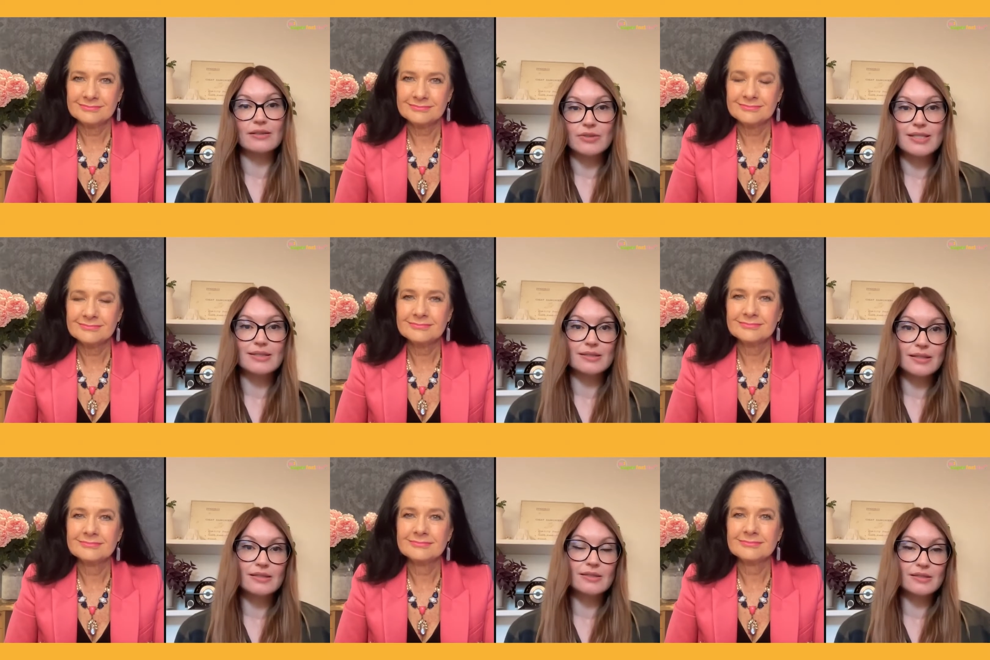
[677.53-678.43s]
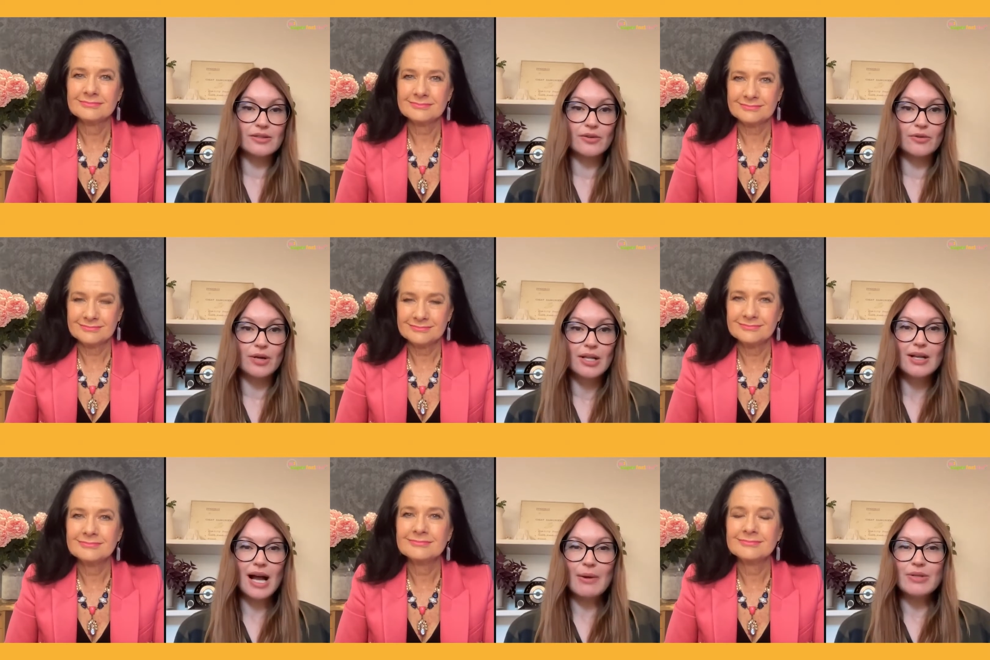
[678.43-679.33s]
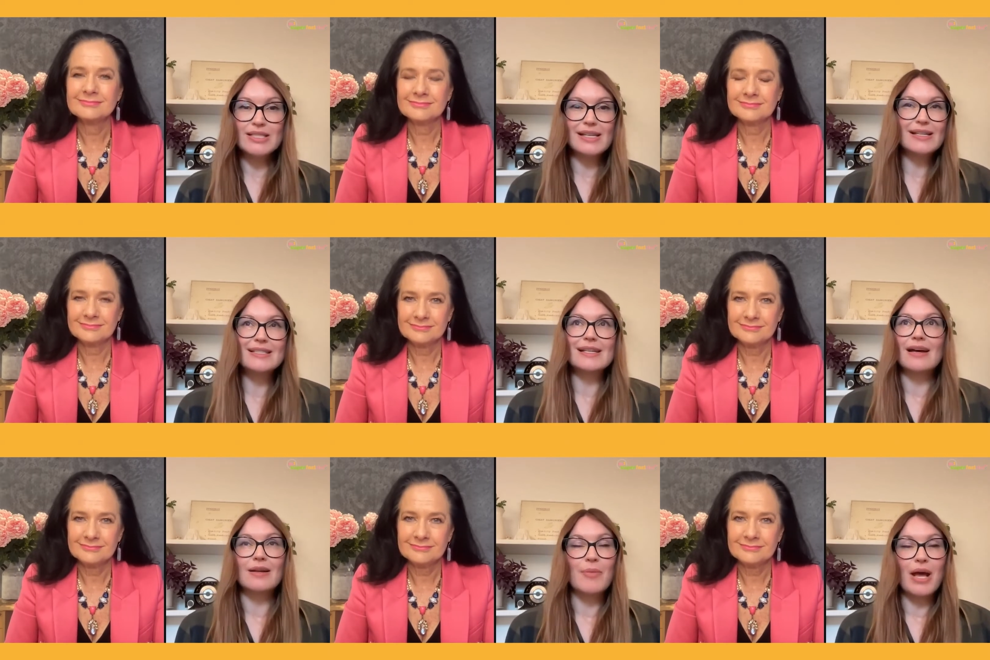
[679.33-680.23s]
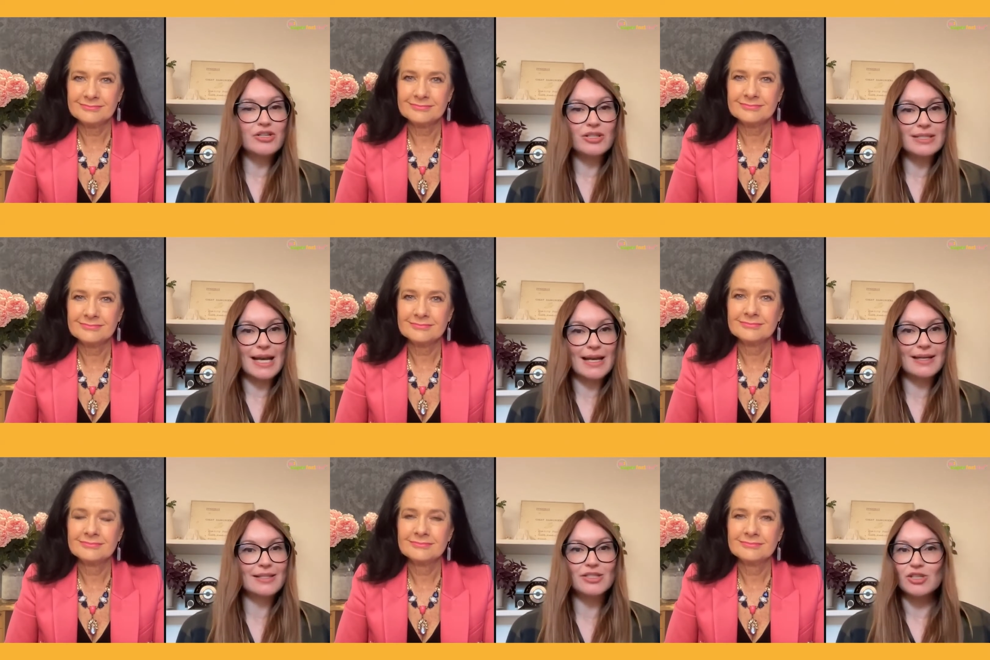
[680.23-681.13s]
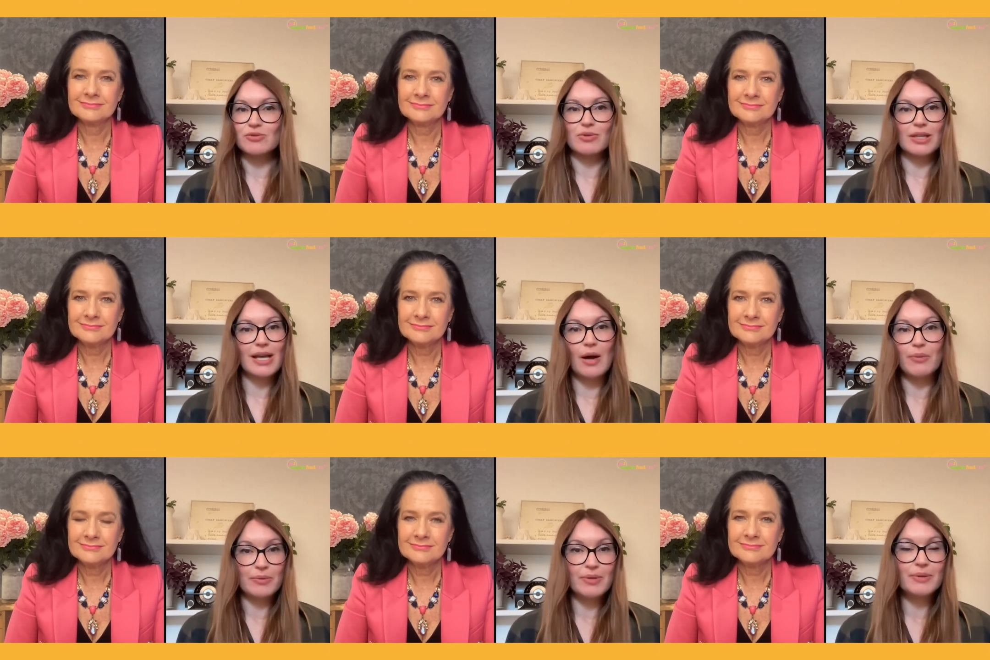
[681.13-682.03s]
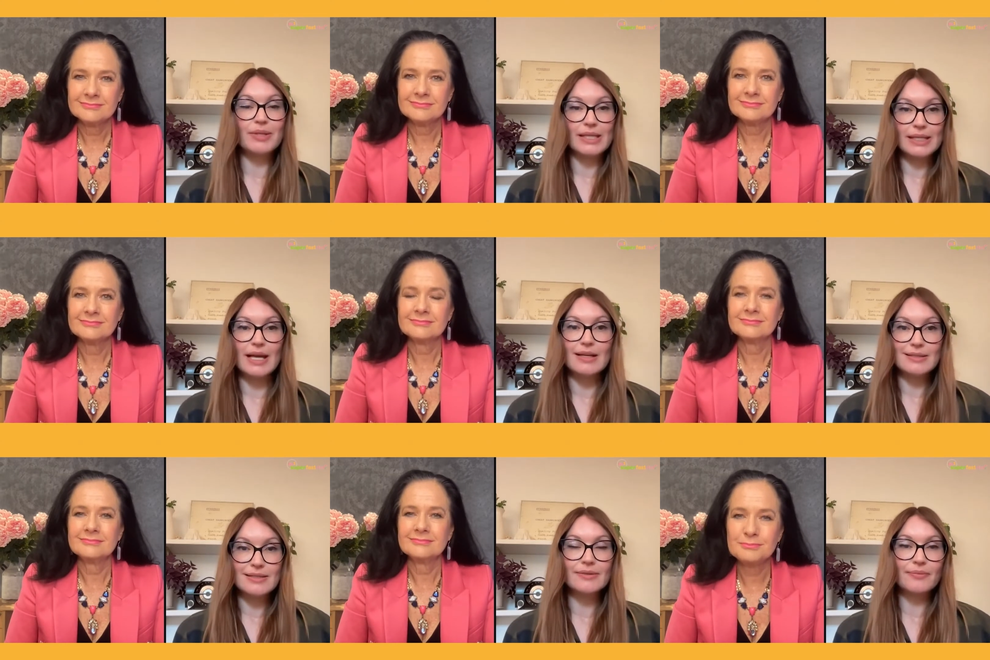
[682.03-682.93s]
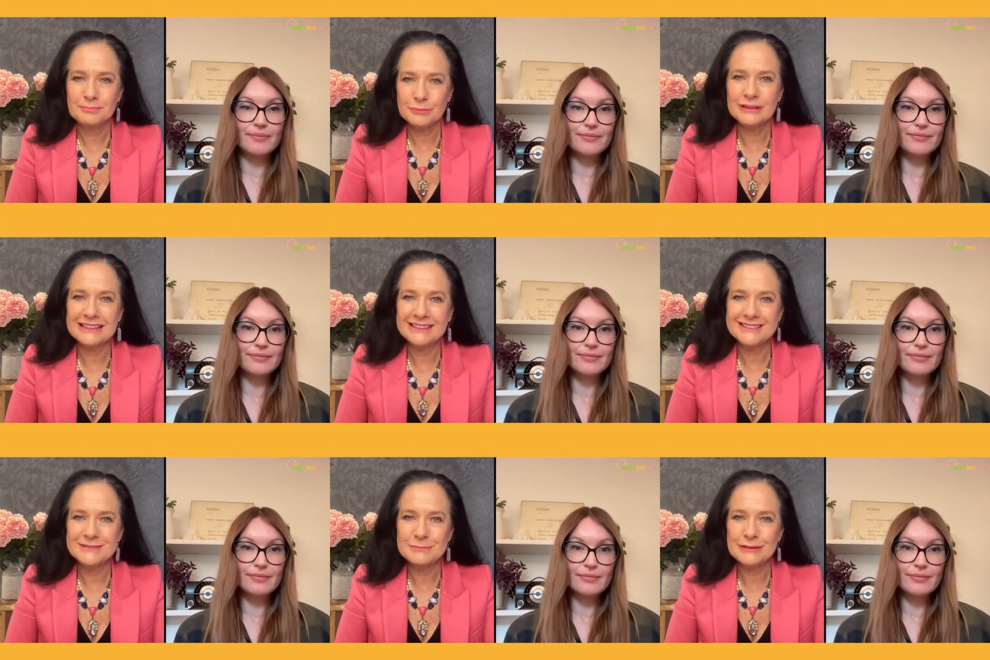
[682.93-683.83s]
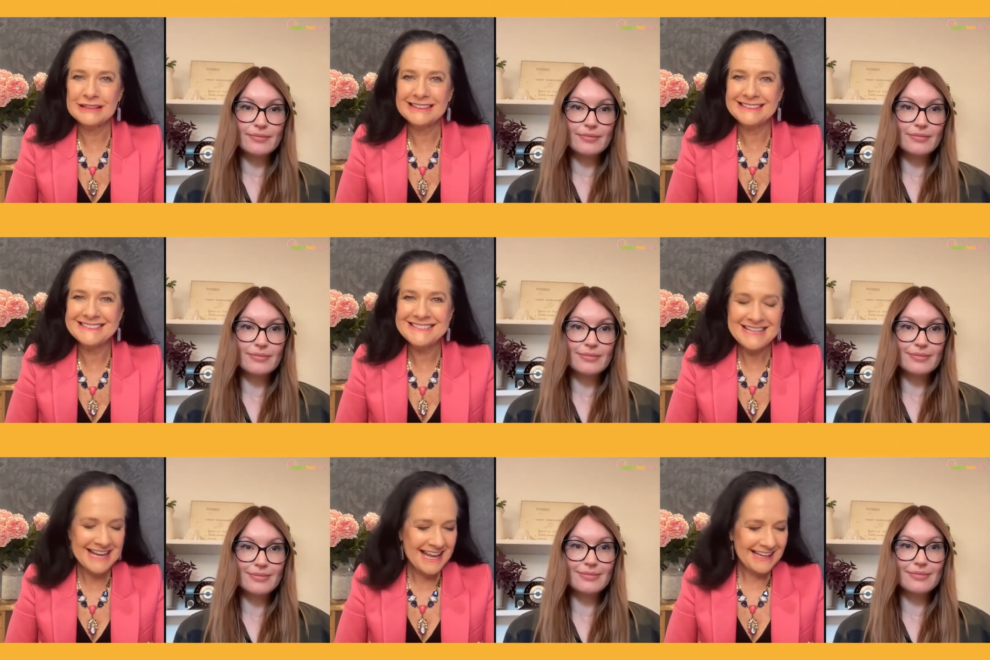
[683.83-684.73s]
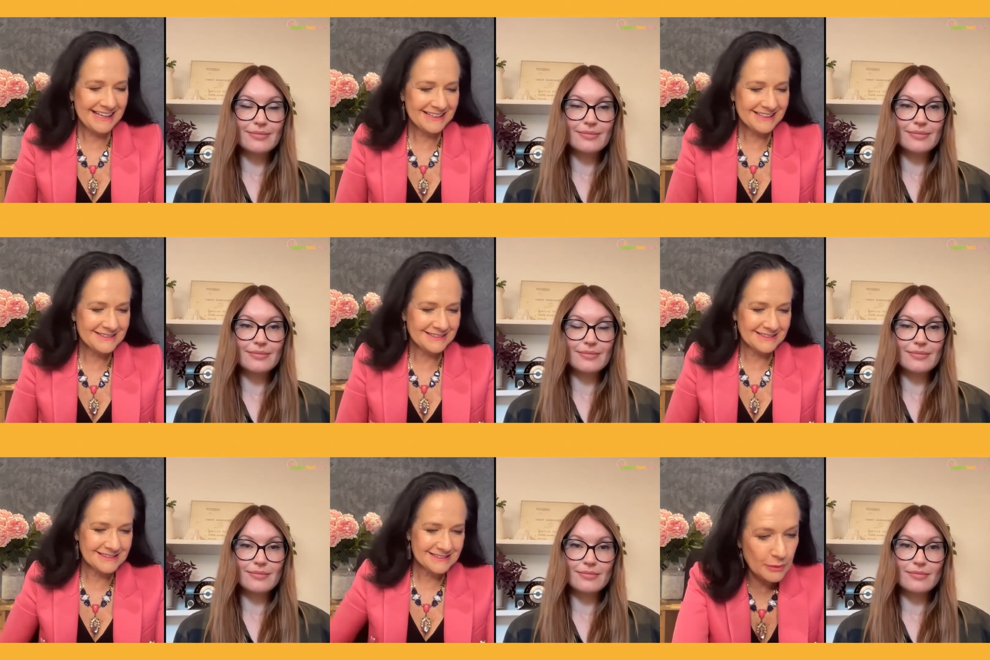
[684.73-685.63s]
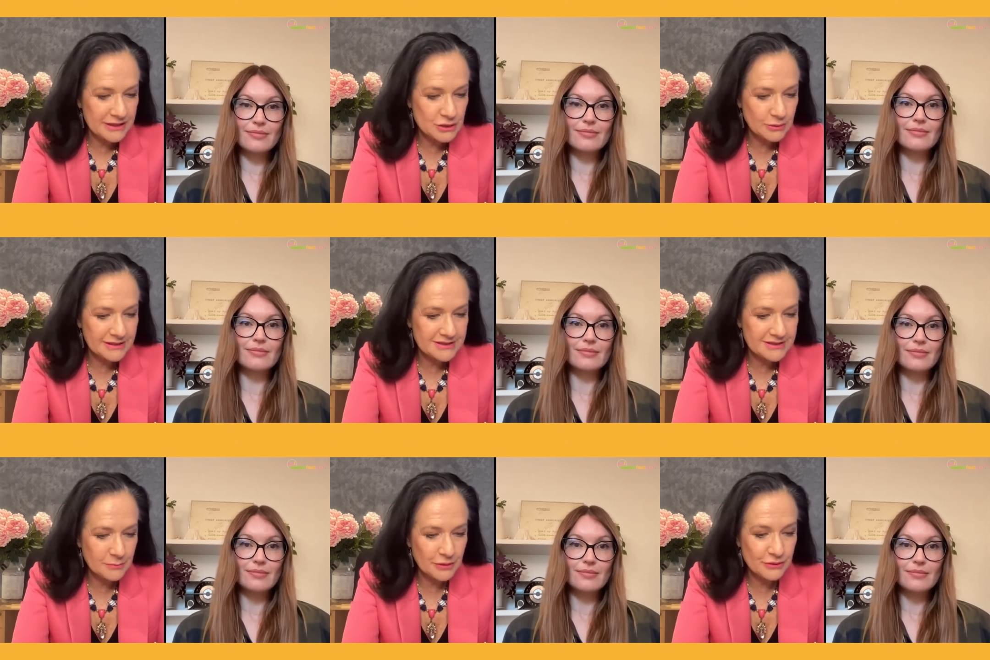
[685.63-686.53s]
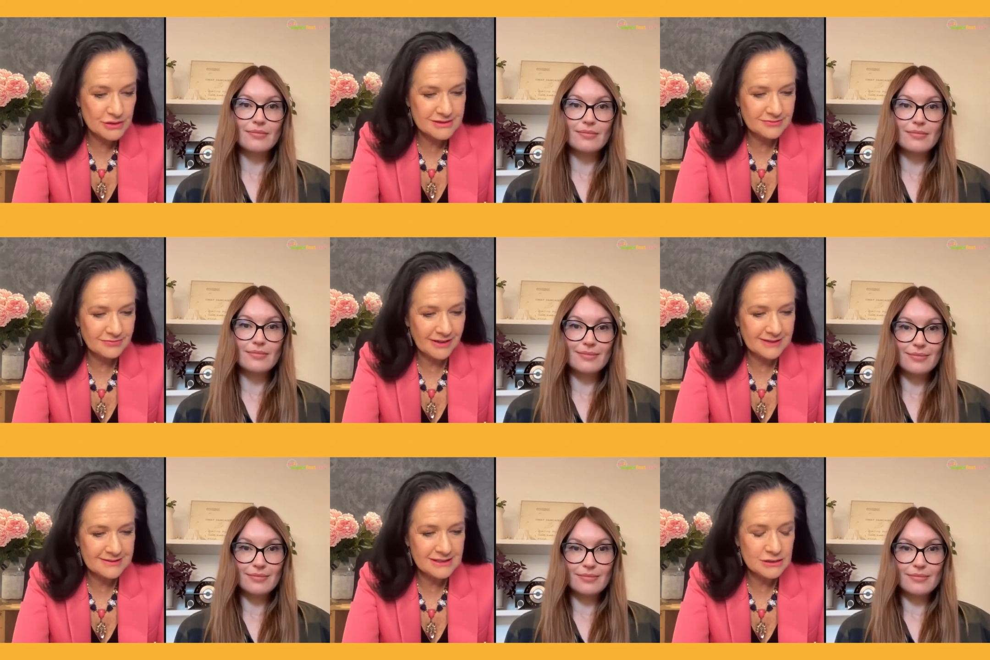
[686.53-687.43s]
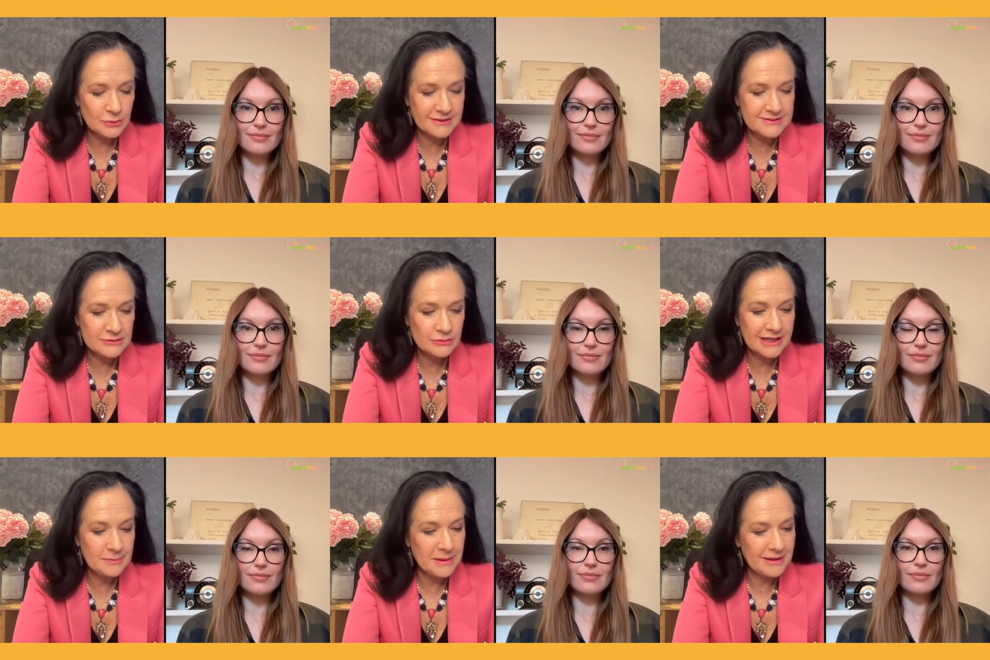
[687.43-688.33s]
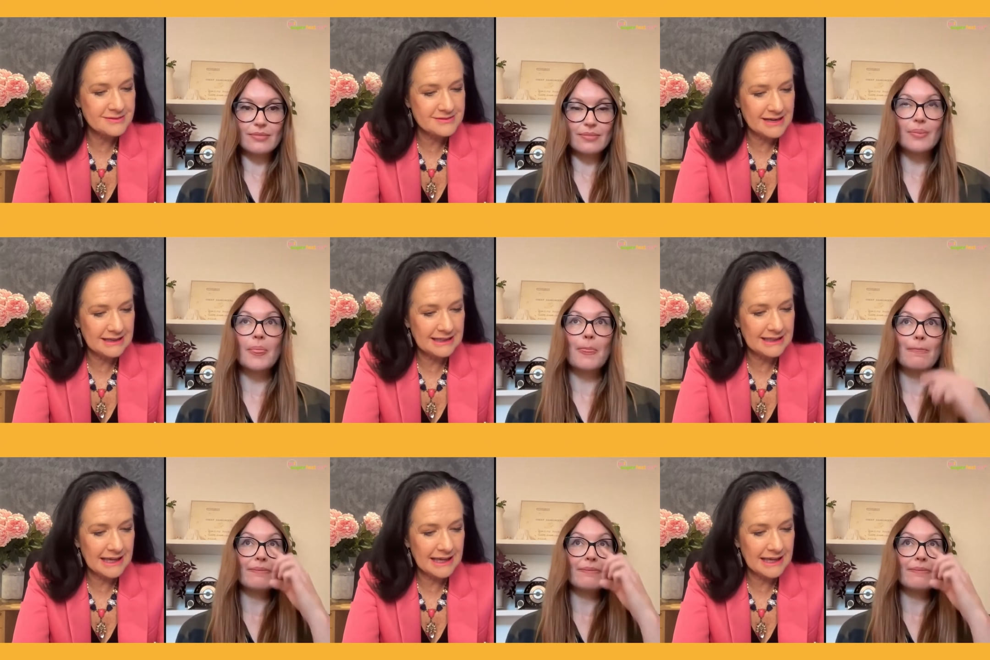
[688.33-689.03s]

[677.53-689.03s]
Speaker 1: resistance. So I wouldn't say it's not a magical diet. It's just really helping people eat less.
Speaker 2: Brilliant. Brilliant. Excellent. When doing time restricted fasting, do we still keep our daily